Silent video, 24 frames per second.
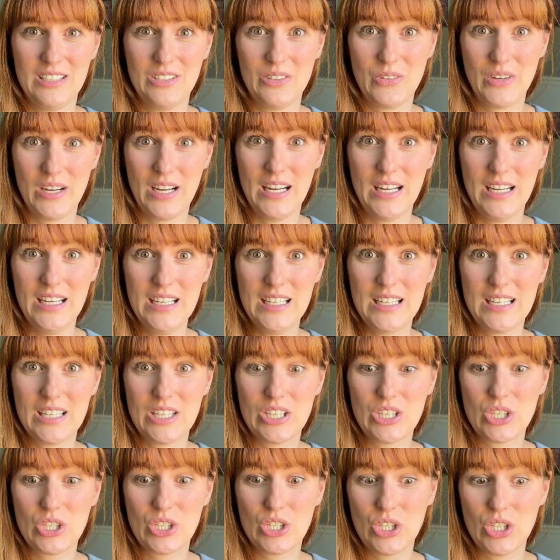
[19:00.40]
right? It,
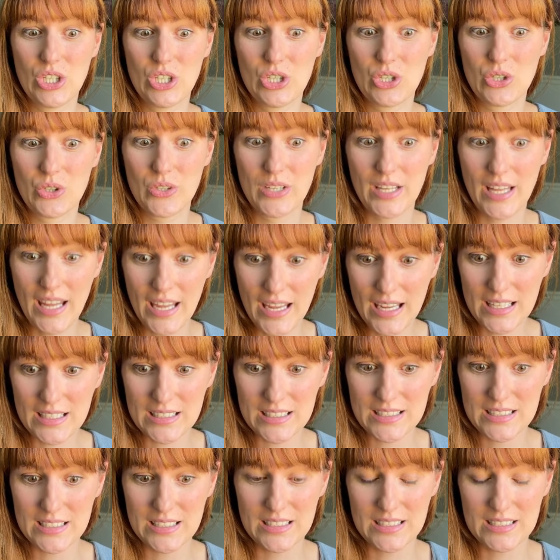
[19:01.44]
it
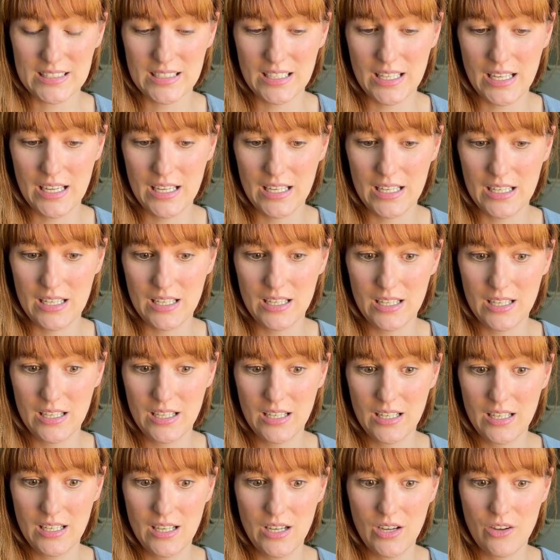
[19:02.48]
creates this like
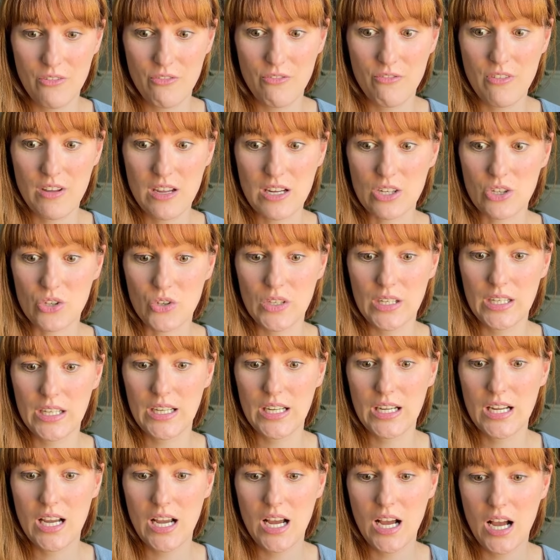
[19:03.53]

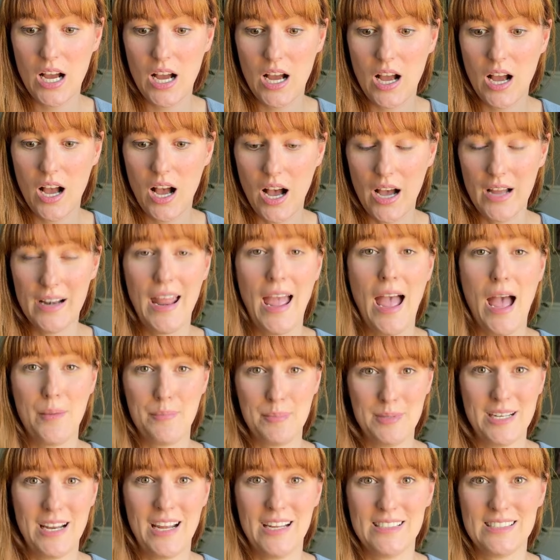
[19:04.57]
very
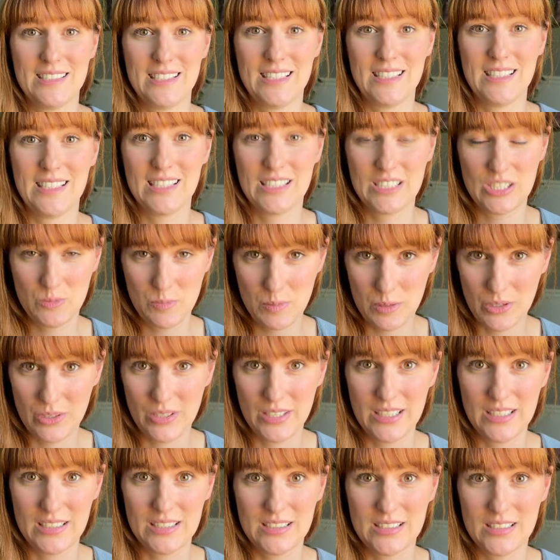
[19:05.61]
unappetizing
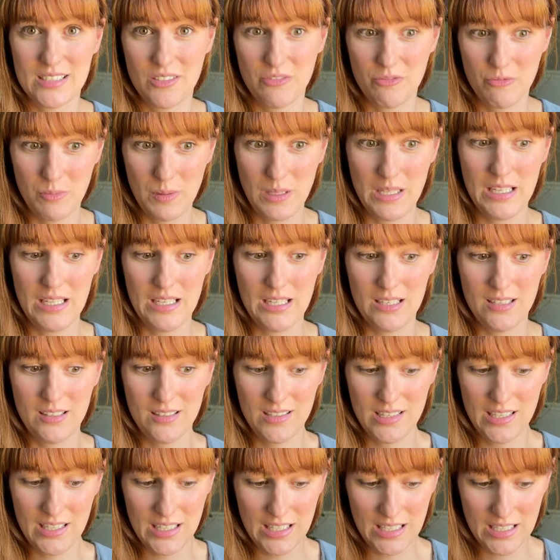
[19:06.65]
experience of being
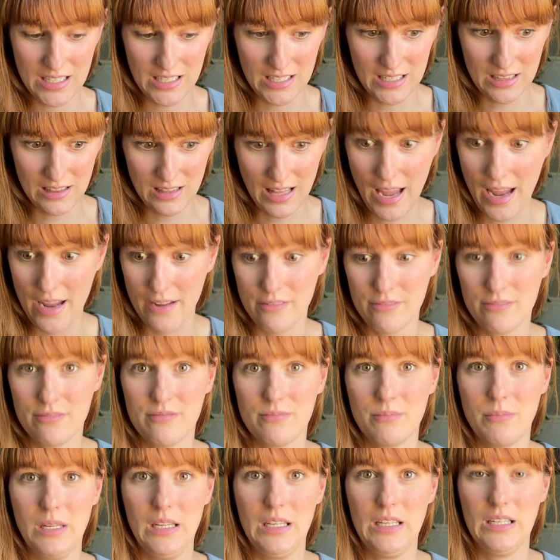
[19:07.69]
in life,
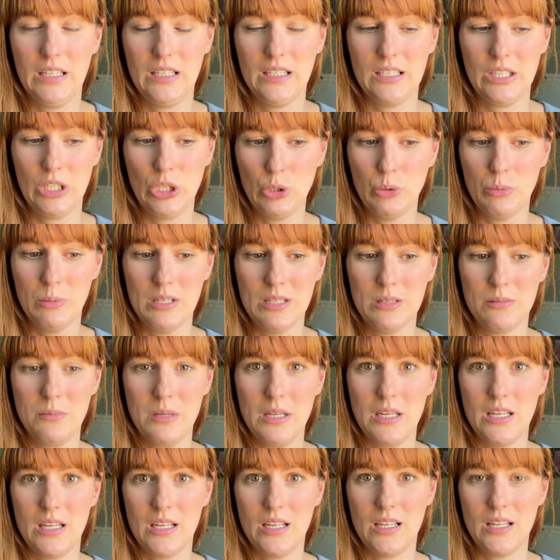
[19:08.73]
being human,
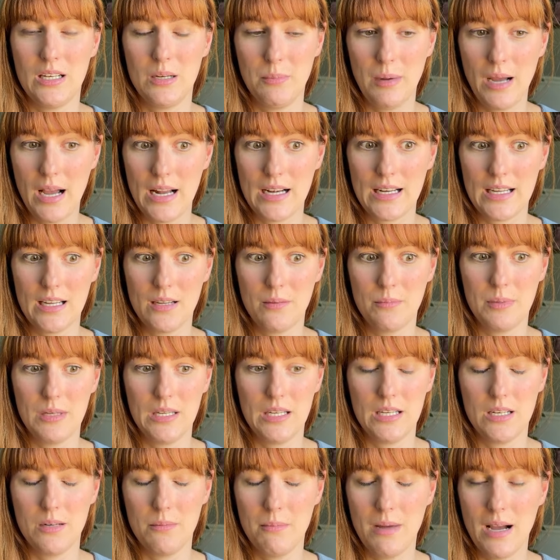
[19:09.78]
being in a body,
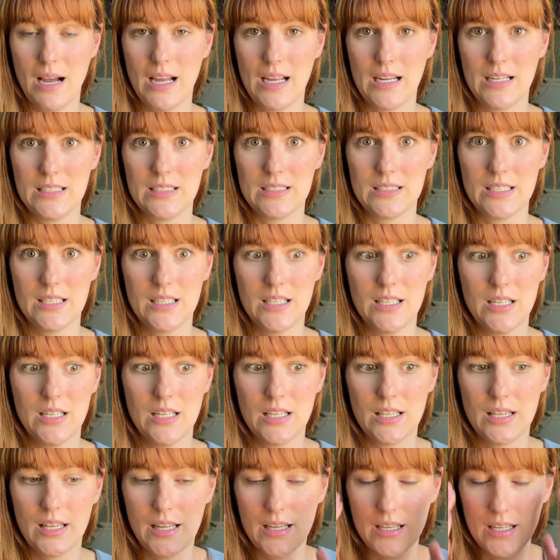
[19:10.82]
being in a mind.
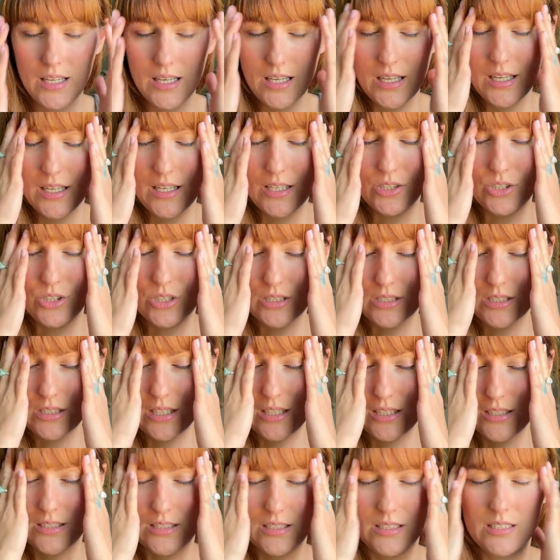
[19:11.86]
Like it just
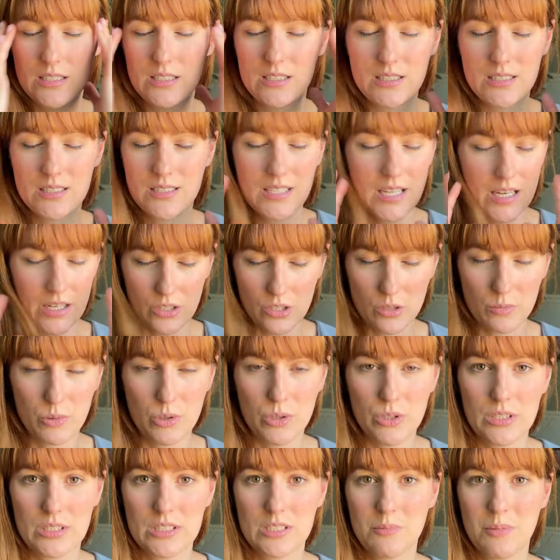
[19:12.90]
is a
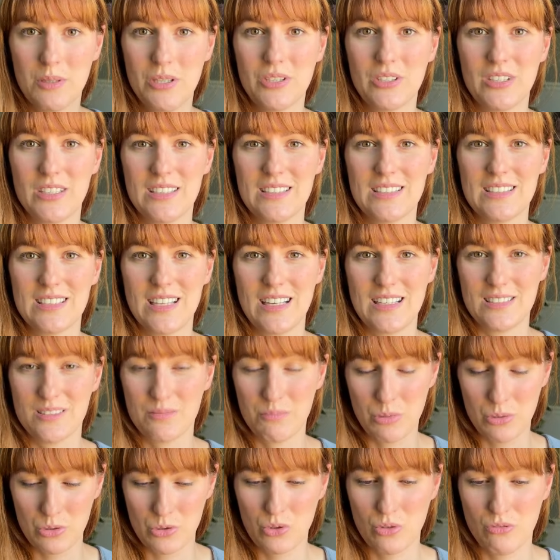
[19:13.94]
terrible experience, as
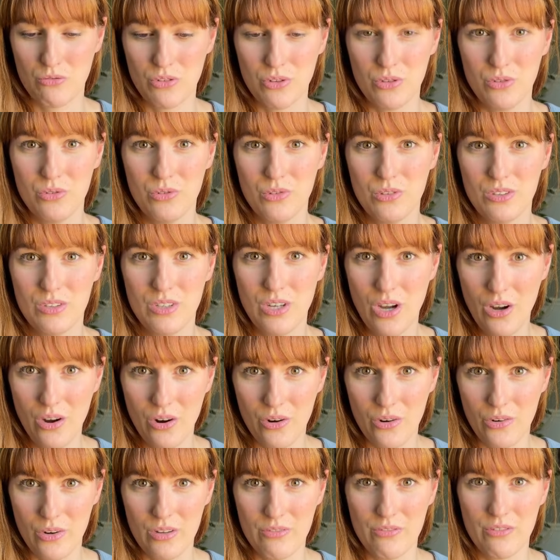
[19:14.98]
most of you
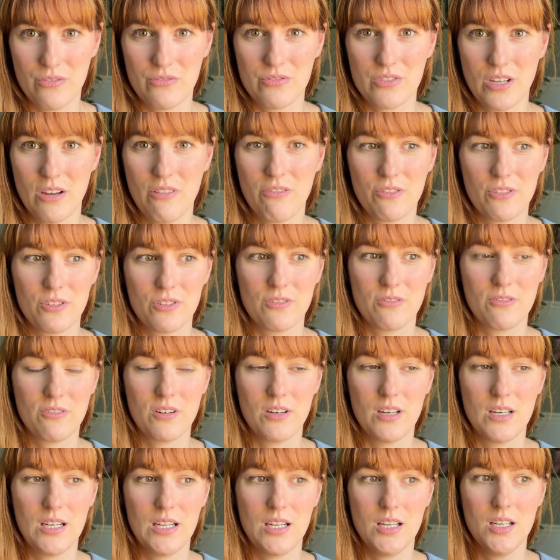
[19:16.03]
know, if you've suffered for
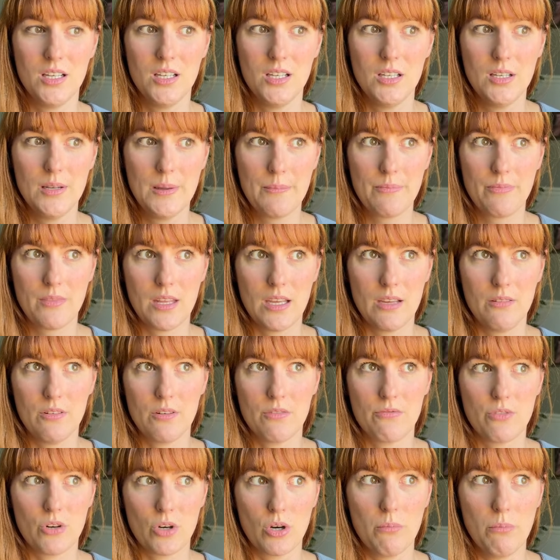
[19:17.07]
any, even
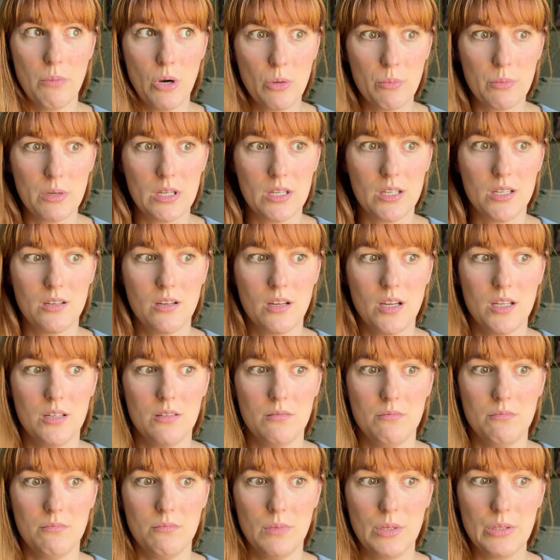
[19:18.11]
for a moment,
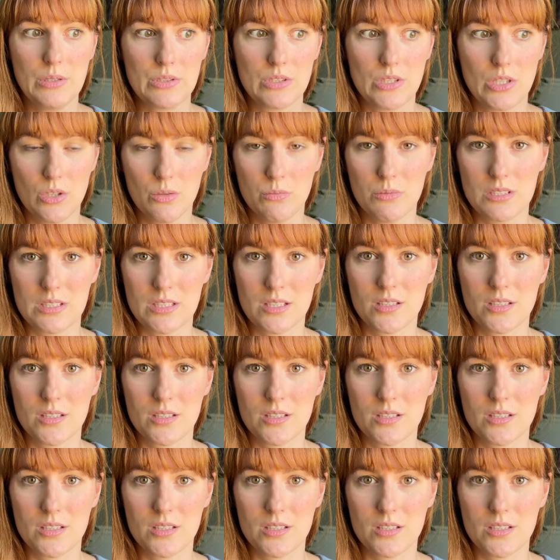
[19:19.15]
and most humans